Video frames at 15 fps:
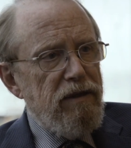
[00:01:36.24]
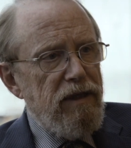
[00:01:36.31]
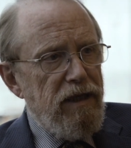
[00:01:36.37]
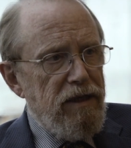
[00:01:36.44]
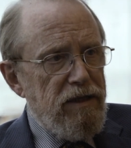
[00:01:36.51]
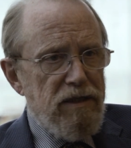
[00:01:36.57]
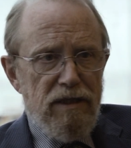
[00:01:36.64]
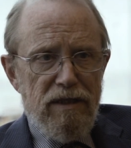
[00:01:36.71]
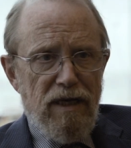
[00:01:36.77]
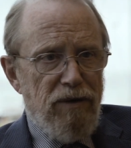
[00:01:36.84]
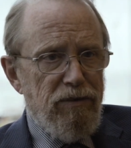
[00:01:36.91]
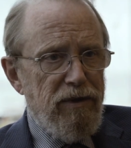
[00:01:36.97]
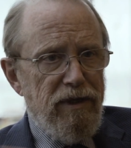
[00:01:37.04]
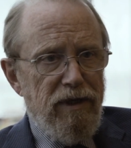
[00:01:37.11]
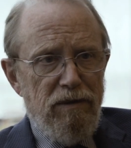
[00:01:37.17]
And this is how
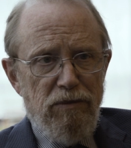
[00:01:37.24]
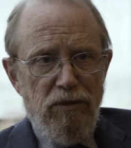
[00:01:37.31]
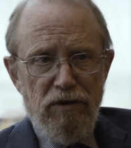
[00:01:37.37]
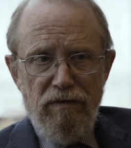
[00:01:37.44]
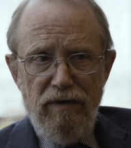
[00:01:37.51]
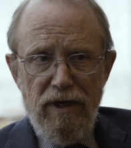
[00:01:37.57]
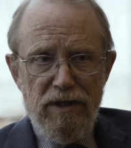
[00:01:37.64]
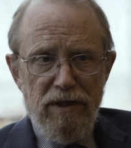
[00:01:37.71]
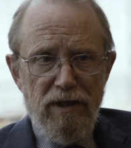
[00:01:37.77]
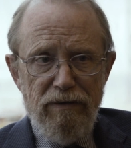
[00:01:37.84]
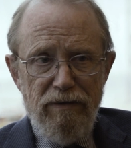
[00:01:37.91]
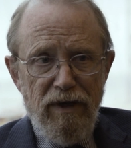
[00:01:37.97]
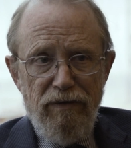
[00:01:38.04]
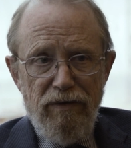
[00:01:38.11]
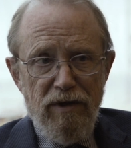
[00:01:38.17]
we did motivational
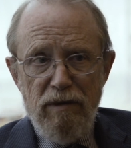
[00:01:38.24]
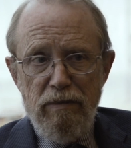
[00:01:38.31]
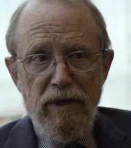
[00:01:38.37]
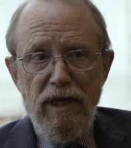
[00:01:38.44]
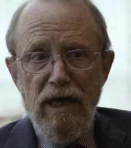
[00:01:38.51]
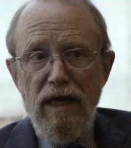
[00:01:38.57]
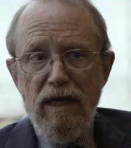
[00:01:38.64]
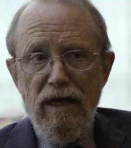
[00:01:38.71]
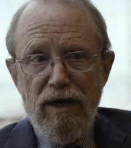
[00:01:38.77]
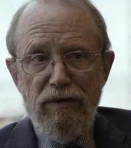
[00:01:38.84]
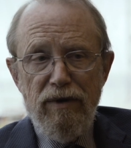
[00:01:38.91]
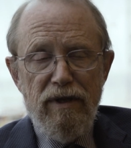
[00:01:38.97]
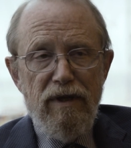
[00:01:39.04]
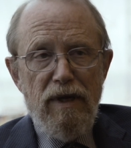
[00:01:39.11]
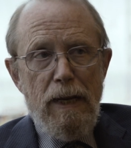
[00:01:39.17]
living from the
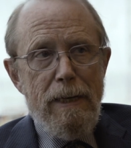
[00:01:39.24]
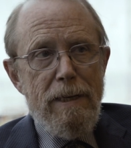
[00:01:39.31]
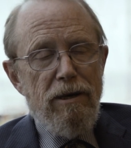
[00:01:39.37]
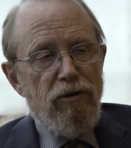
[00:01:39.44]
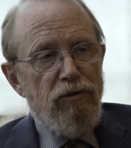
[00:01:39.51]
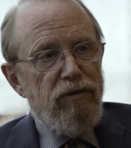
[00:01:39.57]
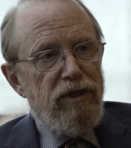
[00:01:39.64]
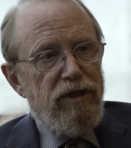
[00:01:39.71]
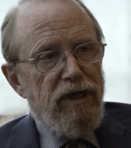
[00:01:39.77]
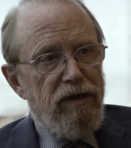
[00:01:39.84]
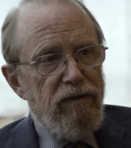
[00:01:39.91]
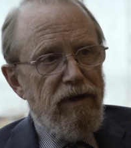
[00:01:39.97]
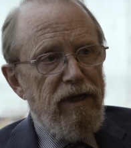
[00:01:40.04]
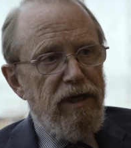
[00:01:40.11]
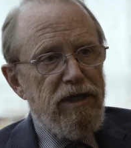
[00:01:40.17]
beginning. We
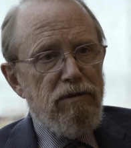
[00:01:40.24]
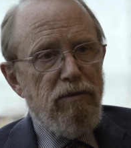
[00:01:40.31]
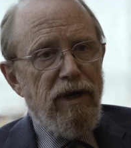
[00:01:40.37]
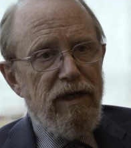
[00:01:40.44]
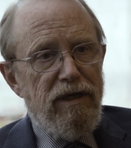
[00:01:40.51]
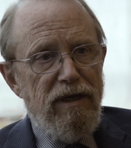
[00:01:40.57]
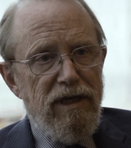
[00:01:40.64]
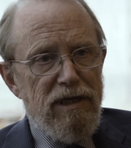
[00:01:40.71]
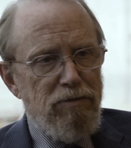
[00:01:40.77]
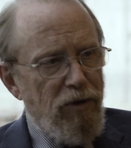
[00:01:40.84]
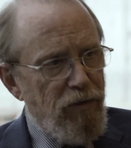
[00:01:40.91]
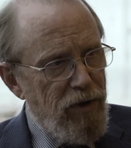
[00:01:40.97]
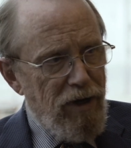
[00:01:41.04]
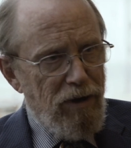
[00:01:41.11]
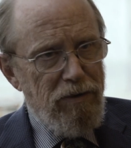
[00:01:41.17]
generated some ideas, but
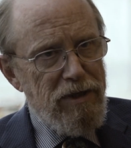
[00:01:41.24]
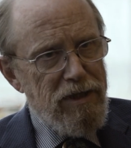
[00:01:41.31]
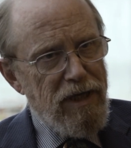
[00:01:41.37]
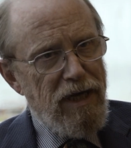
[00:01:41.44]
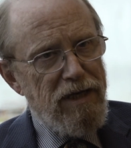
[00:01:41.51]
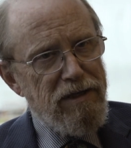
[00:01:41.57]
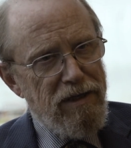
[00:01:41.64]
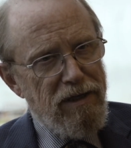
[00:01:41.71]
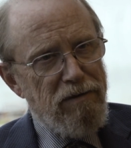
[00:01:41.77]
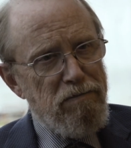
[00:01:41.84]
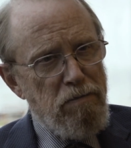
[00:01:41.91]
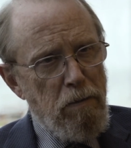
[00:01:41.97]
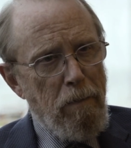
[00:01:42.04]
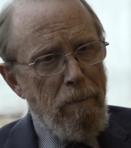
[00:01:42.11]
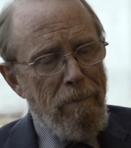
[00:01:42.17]
we always tested them.
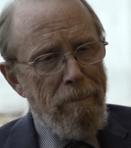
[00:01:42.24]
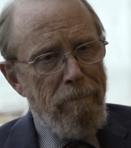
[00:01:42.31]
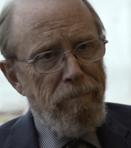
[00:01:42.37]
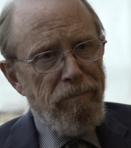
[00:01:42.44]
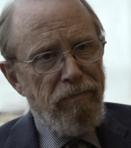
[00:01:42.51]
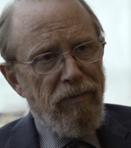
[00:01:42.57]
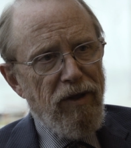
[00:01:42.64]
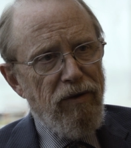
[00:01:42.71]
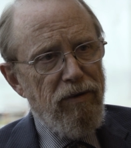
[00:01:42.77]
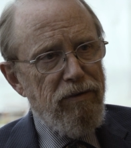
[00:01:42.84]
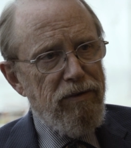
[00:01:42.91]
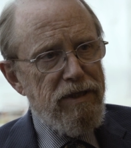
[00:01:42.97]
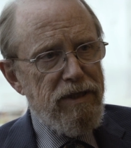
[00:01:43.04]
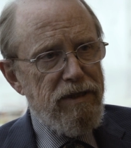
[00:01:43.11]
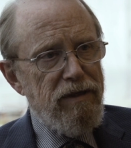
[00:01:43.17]

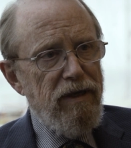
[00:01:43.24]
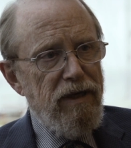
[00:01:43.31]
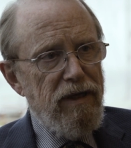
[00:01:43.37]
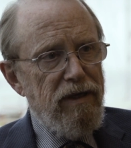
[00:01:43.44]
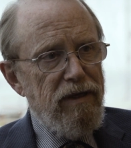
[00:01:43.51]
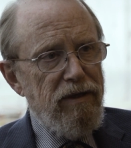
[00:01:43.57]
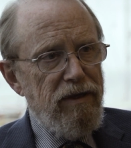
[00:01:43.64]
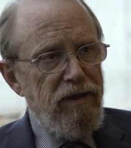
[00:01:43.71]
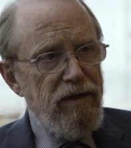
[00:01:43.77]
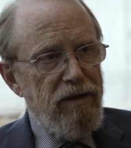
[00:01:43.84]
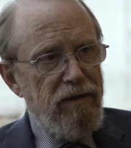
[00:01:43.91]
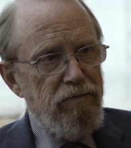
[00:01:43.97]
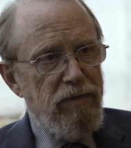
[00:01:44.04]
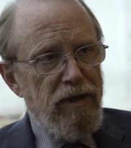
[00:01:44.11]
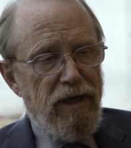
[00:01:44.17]
Always,
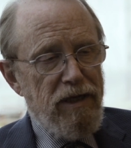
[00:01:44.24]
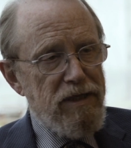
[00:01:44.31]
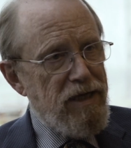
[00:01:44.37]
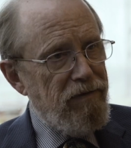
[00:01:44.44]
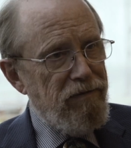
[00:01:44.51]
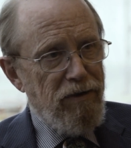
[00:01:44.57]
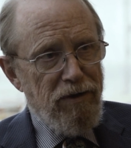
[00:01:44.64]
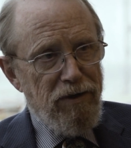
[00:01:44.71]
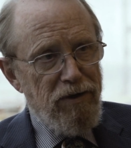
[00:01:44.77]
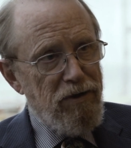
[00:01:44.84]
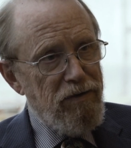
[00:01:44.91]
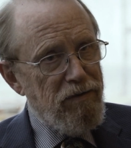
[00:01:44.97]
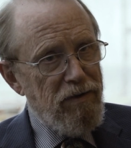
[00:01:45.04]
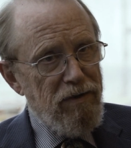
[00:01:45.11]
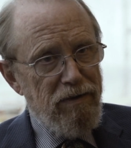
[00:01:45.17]
because I've learned
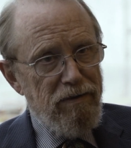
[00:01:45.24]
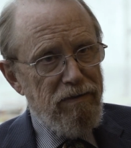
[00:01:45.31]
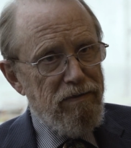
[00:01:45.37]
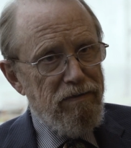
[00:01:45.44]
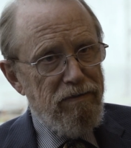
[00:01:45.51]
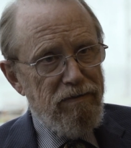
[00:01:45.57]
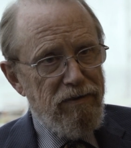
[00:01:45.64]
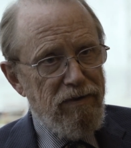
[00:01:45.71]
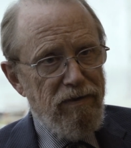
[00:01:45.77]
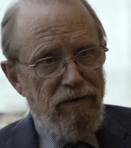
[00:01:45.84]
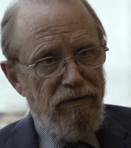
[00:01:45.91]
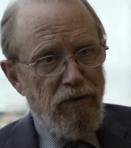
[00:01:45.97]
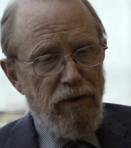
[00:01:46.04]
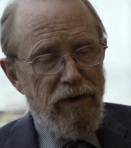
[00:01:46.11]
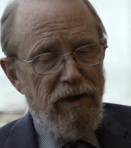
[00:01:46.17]
over
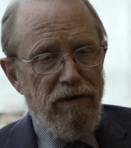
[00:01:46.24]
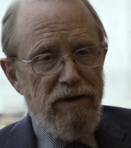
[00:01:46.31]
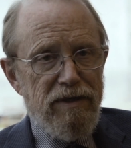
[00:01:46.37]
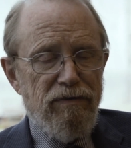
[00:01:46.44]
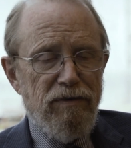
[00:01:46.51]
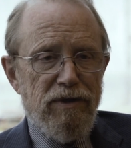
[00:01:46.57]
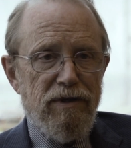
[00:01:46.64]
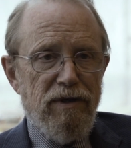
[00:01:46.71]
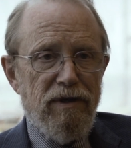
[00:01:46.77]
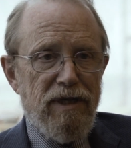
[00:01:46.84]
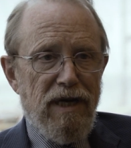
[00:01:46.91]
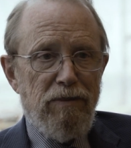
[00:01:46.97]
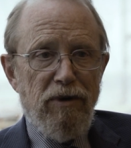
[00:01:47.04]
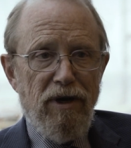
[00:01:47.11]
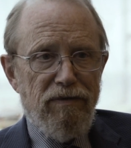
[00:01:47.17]
40 years of research,
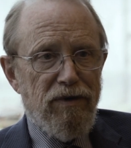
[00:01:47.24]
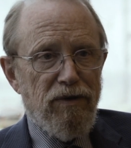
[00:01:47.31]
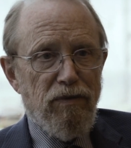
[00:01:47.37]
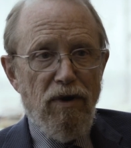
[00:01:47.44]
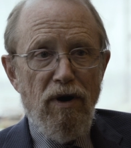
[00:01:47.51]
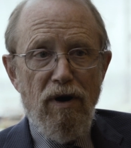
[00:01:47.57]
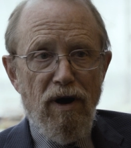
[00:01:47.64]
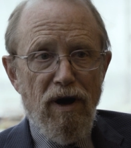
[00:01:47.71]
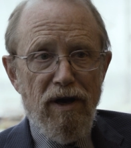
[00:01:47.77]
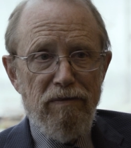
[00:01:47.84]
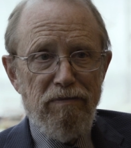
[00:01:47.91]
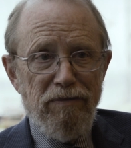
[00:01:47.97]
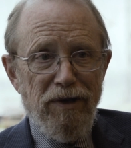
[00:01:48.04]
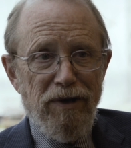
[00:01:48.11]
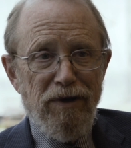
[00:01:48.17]
I'm often wrong,
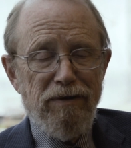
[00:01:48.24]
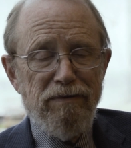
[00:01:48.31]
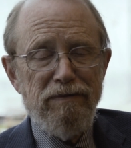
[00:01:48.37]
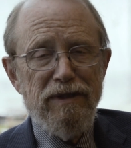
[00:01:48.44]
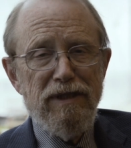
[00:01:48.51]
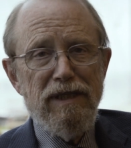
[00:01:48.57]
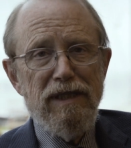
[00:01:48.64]
you know.